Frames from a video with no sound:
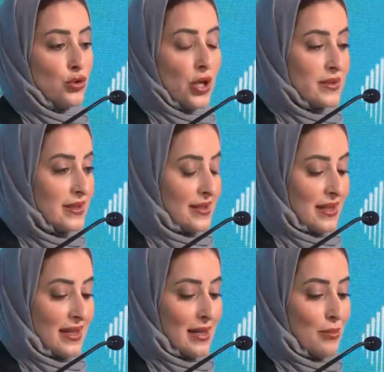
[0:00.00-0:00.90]
not
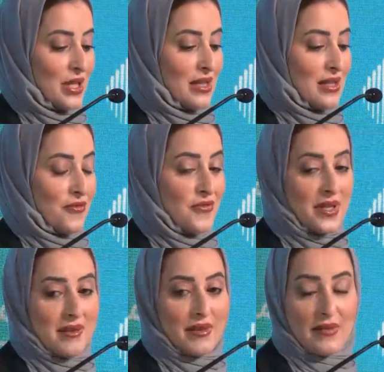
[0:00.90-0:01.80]

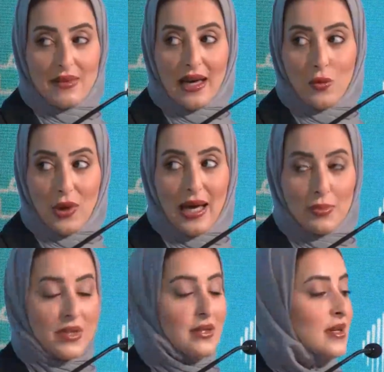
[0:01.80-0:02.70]
feel that will
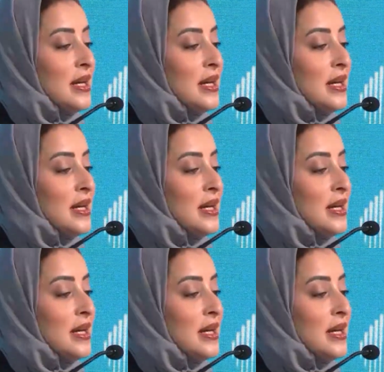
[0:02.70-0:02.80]
happen.